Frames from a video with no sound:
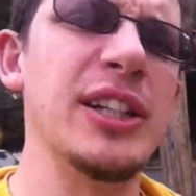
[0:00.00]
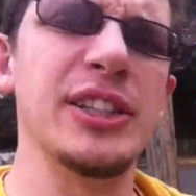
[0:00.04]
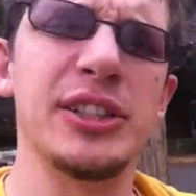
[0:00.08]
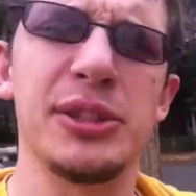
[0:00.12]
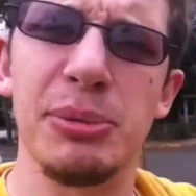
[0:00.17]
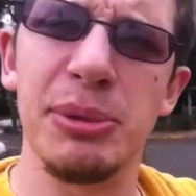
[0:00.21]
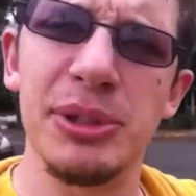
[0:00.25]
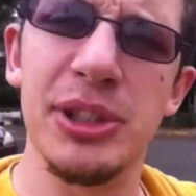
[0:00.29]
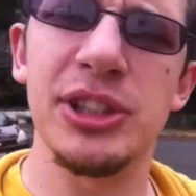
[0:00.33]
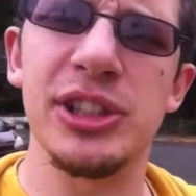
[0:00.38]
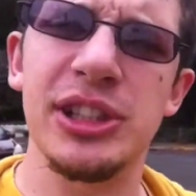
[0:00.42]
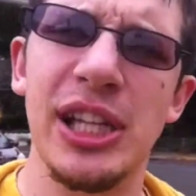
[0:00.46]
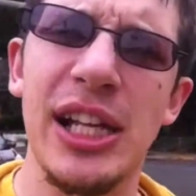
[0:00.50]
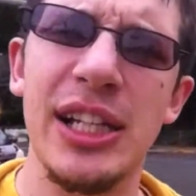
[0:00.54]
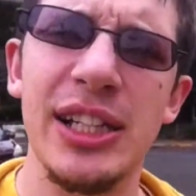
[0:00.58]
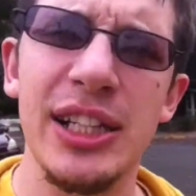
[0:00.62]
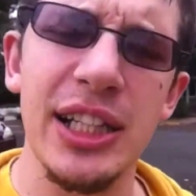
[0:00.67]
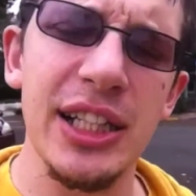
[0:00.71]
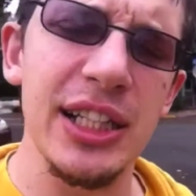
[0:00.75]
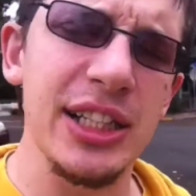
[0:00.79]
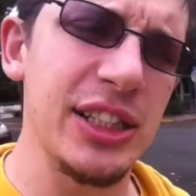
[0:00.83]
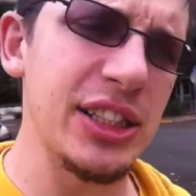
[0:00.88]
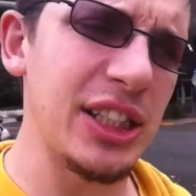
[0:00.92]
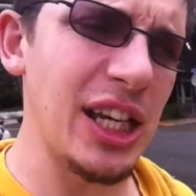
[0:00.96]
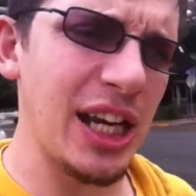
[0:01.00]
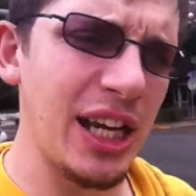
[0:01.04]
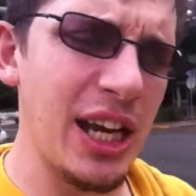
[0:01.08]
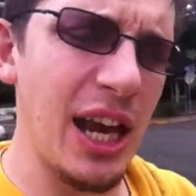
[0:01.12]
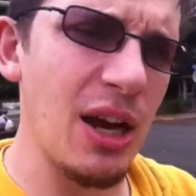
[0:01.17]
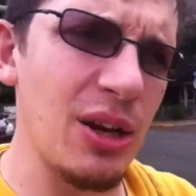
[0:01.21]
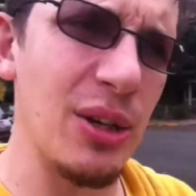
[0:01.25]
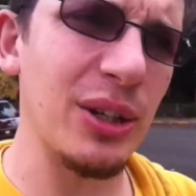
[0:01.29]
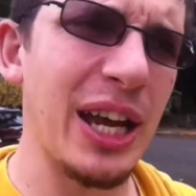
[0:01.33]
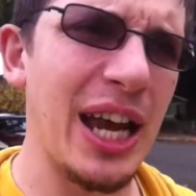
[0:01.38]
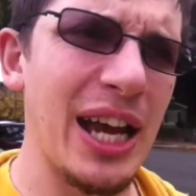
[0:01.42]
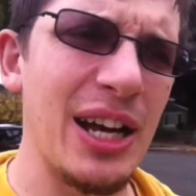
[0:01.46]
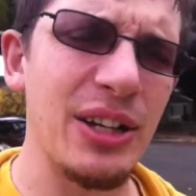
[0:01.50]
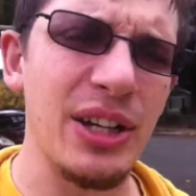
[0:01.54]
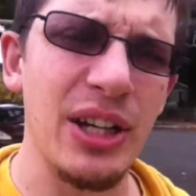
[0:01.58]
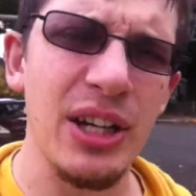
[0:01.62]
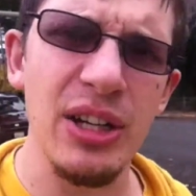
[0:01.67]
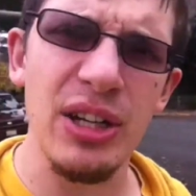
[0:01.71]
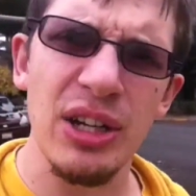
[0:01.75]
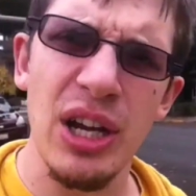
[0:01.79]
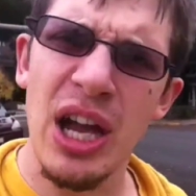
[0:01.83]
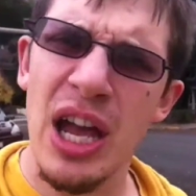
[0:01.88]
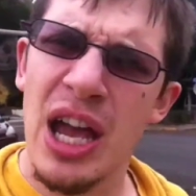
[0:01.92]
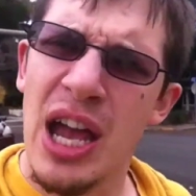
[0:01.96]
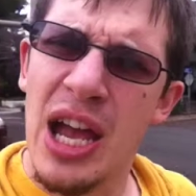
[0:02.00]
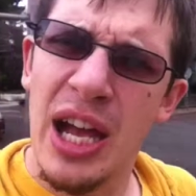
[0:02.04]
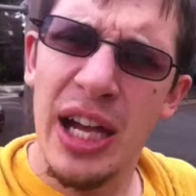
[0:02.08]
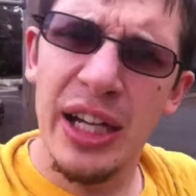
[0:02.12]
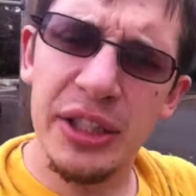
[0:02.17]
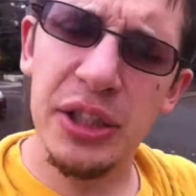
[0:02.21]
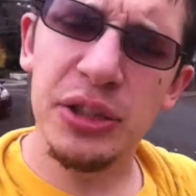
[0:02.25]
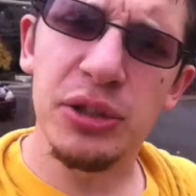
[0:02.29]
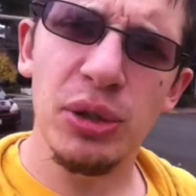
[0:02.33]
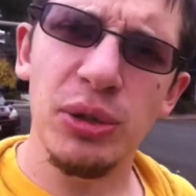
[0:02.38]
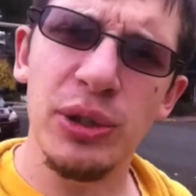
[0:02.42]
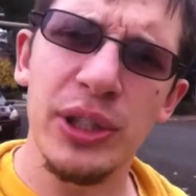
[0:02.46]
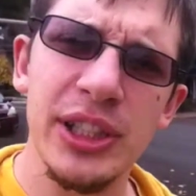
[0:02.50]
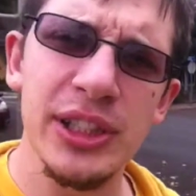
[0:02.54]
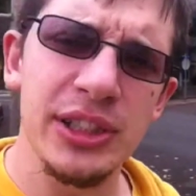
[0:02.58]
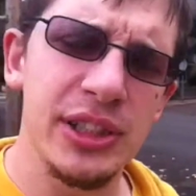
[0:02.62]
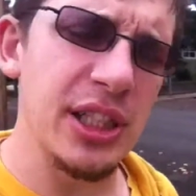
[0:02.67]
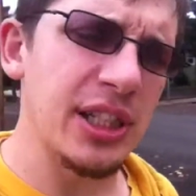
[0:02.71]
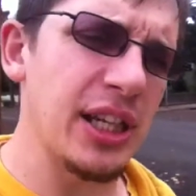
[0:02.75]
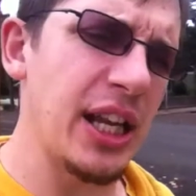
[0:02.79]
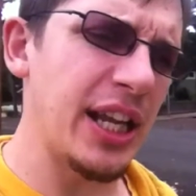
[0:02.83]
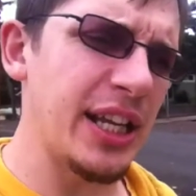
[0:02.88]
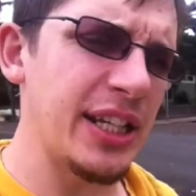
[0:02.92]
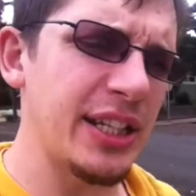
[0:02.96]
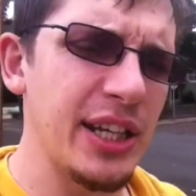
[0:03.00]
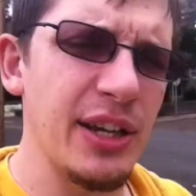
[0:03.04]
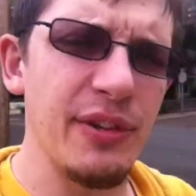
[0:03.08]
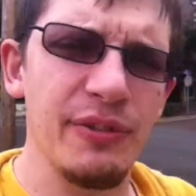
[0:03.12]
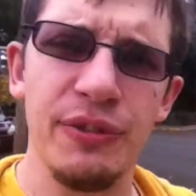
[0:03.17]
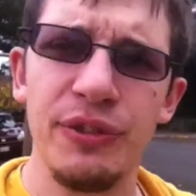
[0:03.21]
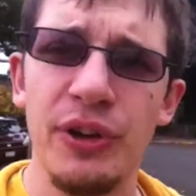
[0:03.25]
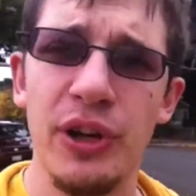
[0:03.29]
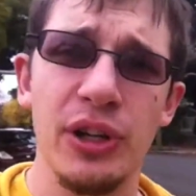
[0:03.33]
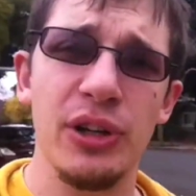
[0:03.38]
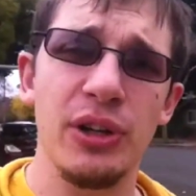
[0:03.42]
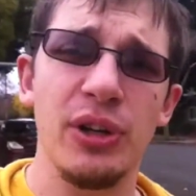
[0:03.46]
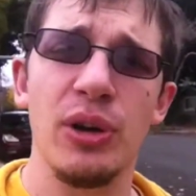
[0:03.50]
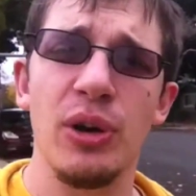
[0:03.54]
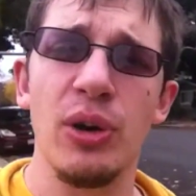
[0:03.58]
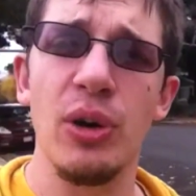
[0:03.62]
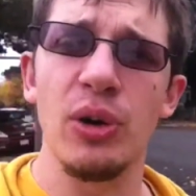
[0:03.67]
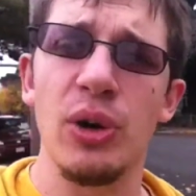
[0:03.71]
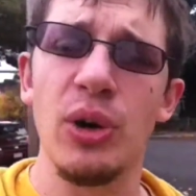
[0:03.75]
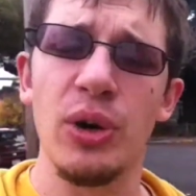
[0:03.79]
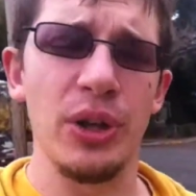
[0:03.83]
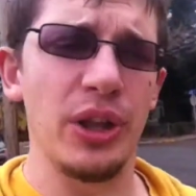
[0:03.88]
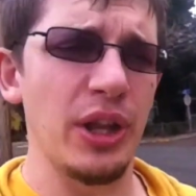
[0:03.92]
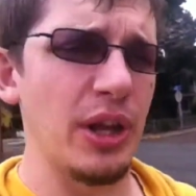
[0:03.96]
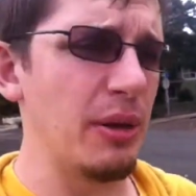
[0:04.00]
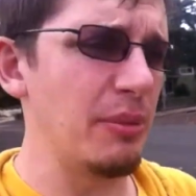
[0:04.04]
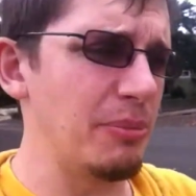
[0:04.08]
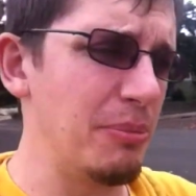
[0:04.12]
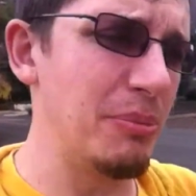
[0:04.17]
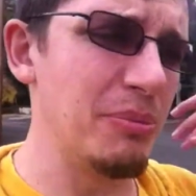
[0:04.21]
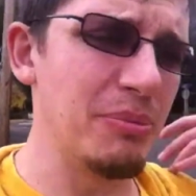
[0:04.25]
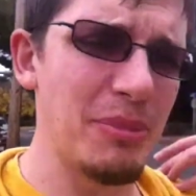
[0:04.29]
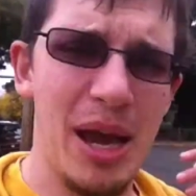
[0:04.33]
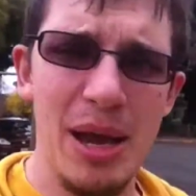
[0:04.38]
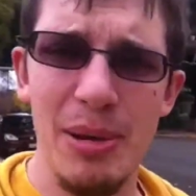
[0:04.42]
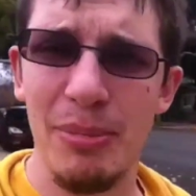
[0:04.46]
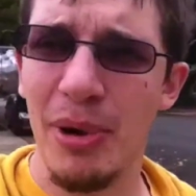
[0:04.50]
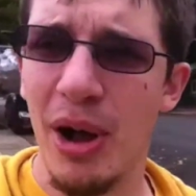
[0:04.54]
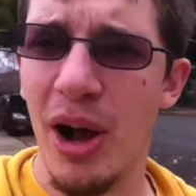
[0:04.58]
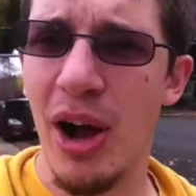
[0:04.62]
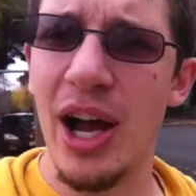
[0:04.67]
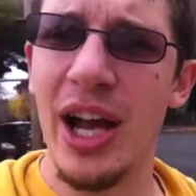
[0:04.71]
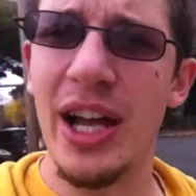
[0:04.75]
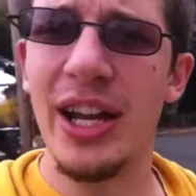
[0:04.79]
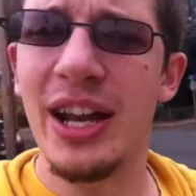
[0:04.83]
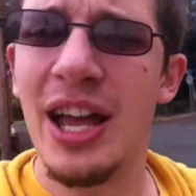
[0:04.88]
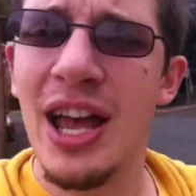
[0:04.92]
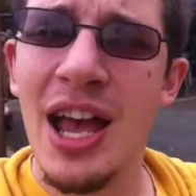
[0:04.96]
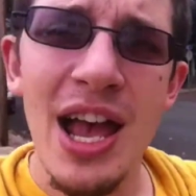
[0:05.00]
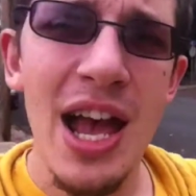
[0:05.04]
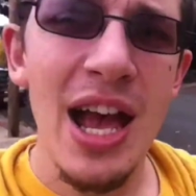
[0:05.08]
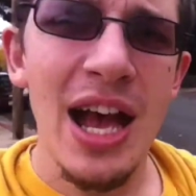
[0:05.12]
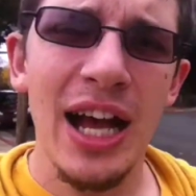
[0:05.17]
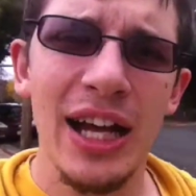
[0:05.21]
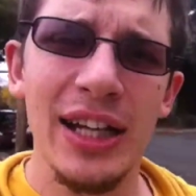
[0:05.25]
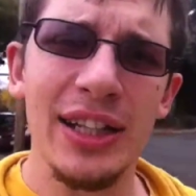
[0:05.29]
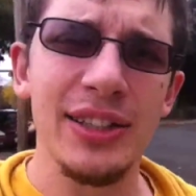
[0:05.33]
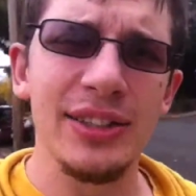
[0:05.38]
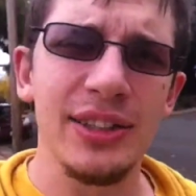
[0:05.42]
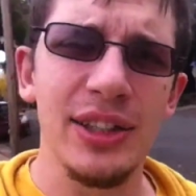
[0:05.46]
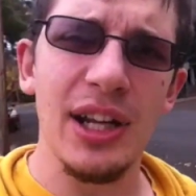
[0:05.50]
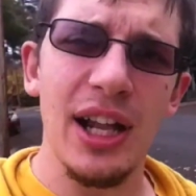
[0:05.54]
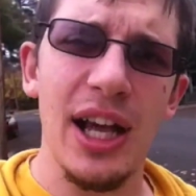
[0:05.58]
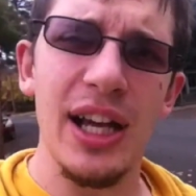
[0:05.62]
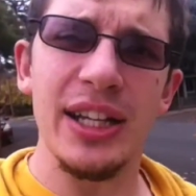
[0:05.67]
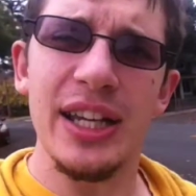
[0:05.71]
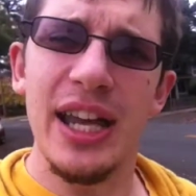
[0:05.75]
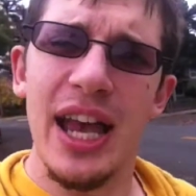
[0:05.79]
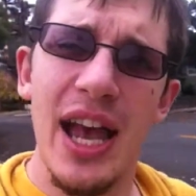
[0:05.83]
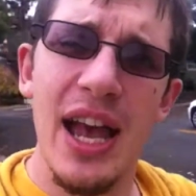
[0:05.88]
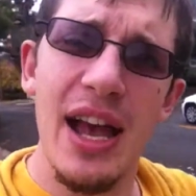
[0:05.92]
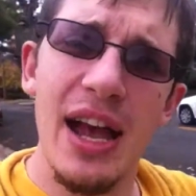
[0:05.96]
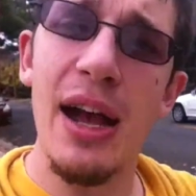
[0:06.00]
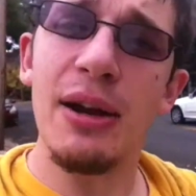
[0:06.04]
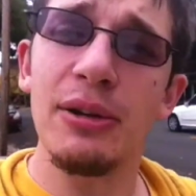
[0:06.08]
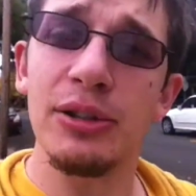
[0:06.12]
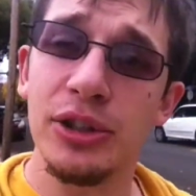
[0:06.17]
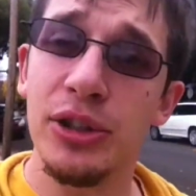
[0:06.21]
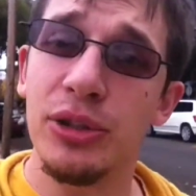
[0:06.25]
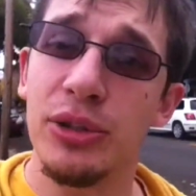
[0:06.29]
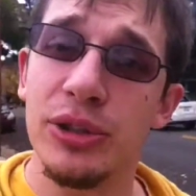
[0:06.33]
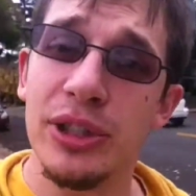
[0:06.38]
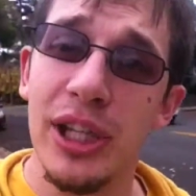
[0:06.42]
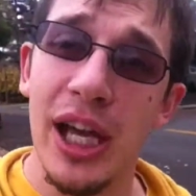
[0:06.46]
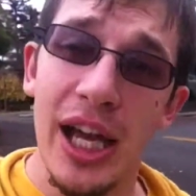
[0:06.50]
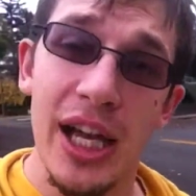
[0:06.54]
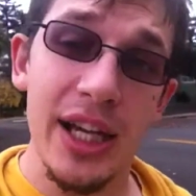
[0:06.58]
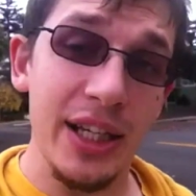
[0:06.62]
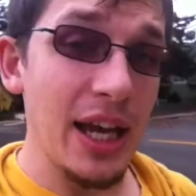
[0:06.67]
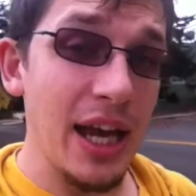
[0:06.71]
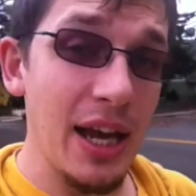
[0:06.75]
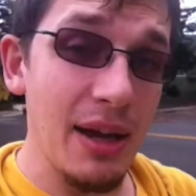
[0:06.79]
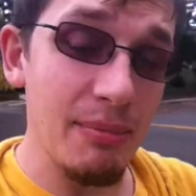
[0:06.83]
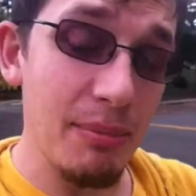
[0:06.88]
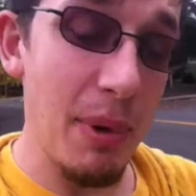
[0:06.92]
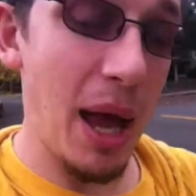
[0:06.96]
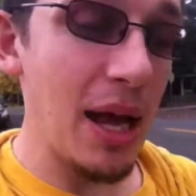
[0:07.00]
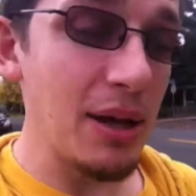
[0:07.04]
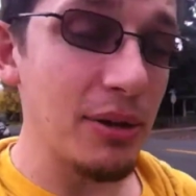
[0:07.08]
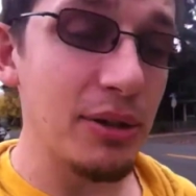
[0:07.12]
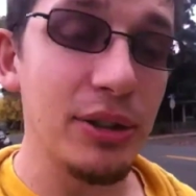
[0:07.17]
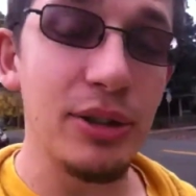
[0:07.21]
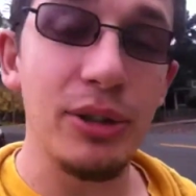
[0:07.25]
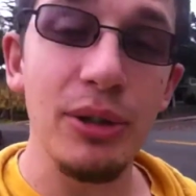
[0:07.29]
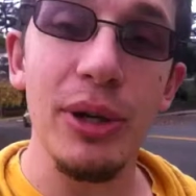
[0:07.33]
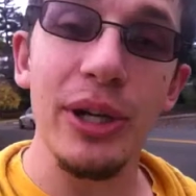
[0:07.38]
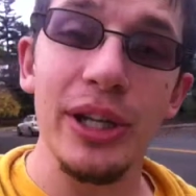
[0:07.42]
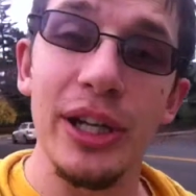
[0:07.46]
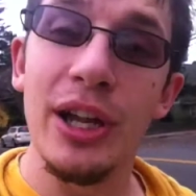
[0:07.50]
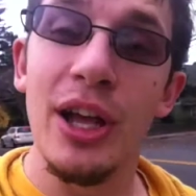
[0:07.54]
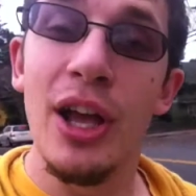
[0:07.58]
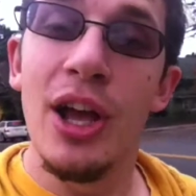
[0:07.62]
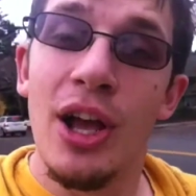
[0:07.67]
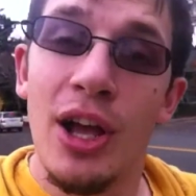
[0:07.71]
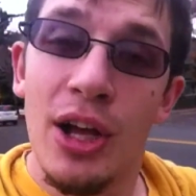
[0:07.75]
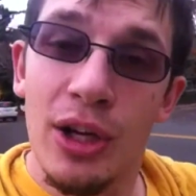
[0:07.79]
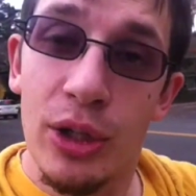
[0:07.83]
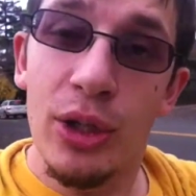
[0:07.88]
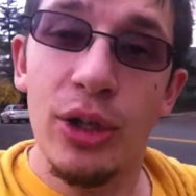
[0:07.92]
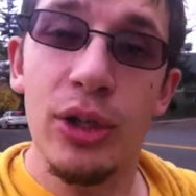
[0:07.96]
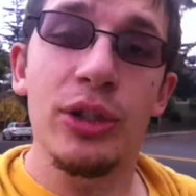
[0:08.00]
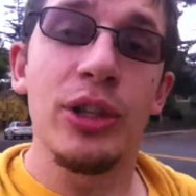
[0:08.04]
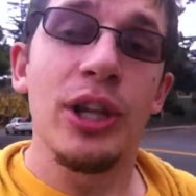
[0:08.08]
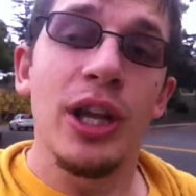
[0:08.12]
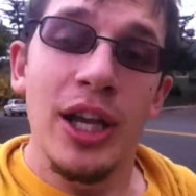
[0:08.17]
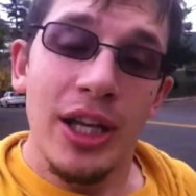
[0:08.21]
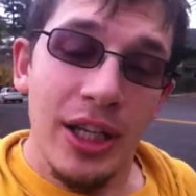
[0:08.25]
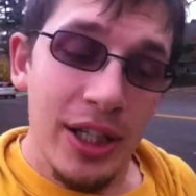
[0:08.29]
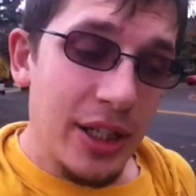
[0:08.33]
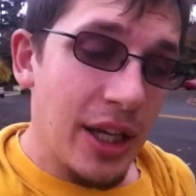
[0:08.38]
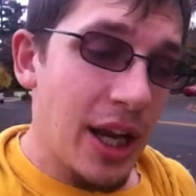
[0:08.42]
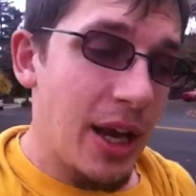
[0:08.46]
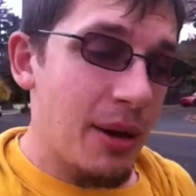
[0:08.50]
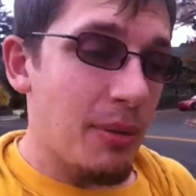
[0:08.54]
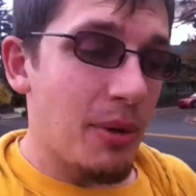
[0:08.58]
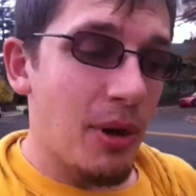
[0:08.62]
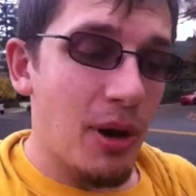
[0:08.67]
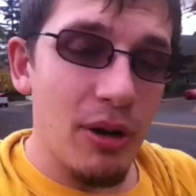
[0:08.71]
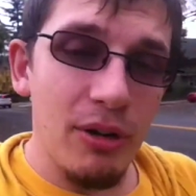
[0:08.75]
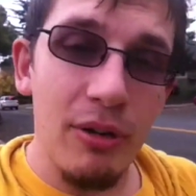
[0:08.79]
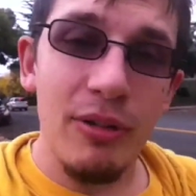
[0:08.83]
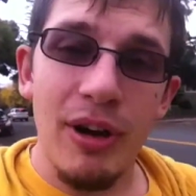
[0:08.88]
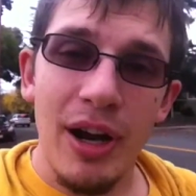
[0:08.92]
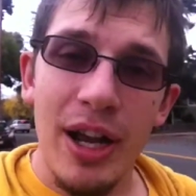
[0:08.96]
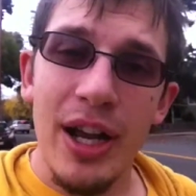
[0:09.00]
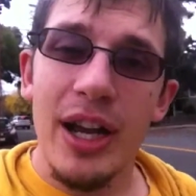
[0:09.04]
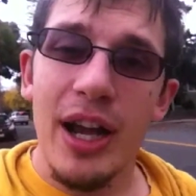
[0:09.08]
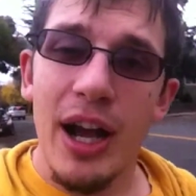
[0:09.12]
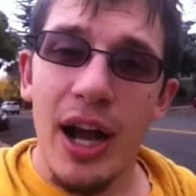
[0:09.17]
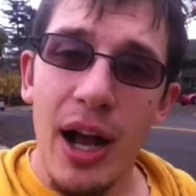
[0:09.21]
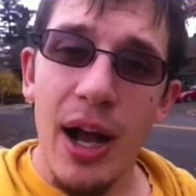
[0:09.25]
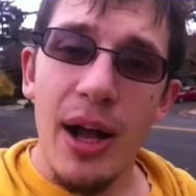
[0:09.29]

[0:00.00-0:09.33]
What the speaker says: So when you're standing in the checkout counter and you're talking to the lady in front or the man behind, and you're like, yeah, how's your day? Yep, how you doing? Good. Yep, all right.